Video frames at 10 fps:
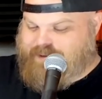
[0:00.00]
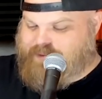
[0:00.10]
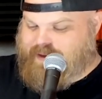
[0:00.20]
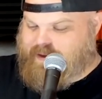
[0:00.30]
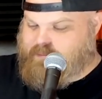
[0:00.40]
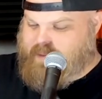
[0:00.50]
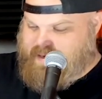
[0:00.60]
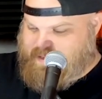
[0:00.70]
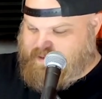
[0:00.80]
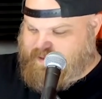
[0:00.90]
something
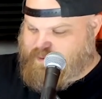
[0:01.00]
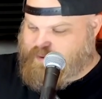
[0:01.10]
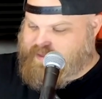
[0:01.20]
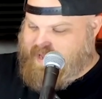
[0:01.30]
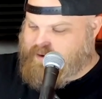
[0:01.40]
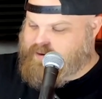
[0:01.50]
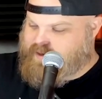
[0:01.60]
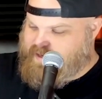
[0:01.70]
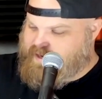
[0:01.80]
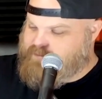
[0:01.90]
immediately without
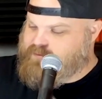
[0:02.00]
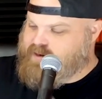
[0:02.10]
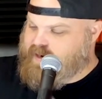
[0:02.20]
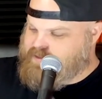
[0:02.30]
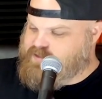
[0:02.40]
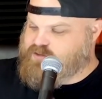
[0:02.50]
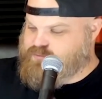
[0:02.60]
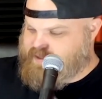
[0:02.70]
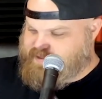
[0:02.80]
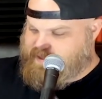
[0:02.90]
need for
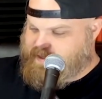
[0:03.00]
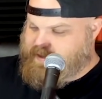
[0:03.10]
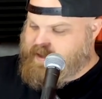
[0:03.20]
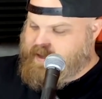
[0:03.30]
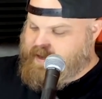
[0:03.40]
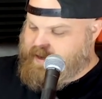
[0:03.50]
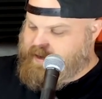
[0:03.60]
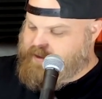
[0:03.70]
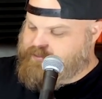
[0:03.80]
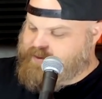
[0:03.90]
conscious reasoning.
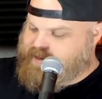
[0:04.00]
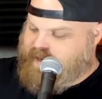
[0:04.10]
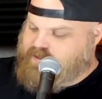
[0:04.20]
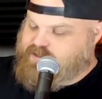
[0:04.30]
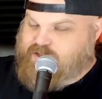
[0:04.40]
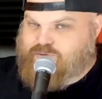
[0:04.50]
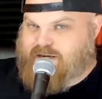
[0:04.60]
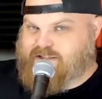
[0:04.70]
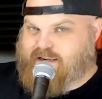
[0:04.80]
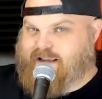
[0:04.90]
Uh, the conscious
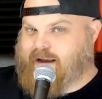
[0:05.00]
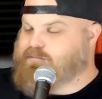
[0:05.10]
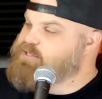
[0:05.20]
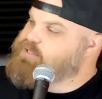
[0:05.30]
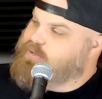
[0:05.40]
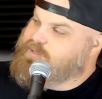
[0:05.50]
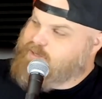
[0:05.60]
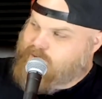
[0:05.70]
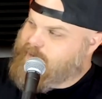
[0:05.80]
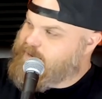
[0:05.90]
reasoning, I'm just going to
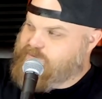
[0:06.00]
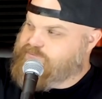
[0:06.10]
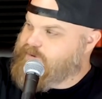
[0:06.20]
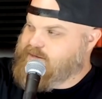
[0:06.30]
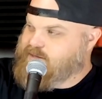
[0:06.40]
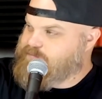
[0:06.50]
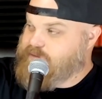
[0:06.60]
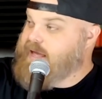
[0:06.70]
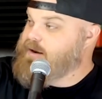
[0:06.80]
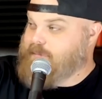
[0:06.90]
go out in front of
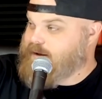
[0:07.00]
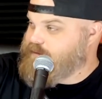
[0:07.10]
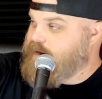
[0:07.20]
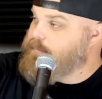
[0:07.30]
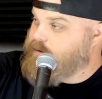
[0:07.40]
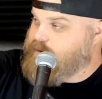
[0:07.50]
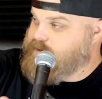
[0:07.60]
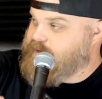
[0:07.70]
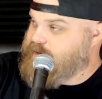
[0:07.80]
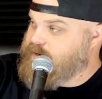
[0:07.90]
the hate mail that I'm going
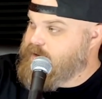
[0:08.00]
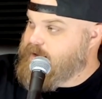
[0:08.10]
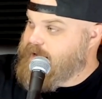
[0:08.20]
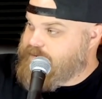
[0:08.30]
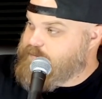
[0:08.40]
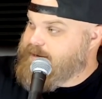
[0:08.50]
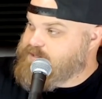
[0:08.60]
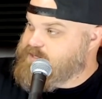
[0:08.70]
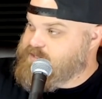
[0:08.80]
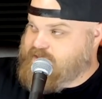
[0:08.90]
to get. Uh-oh.
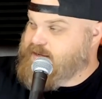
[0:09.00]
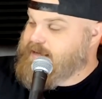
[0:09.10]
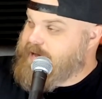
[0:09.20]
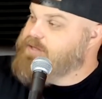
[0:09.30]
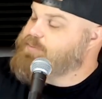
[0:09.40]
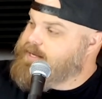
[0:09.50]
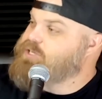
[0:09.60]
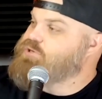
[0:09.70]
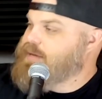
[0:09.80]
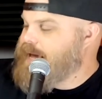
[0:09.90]
Everybody's just going to say, yeah, it's
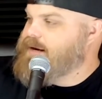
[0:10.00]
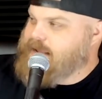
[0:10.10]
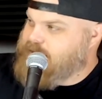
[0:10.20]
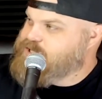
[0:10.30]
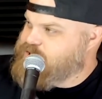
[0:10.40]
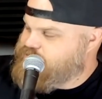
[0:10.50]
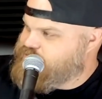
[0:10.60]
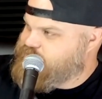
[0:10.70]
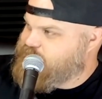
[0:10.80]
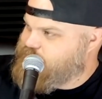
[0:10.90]
because you can't
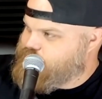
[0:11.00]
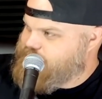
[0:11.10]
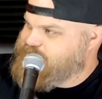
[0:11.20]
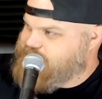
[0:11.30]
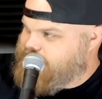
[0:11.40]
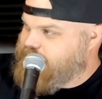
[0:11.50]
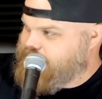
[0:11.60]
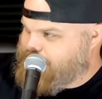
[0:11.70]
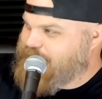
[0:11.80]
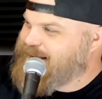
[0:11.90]
consciously reason
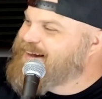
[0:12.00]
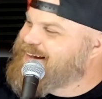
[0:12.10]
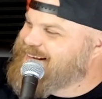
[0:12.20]
anything.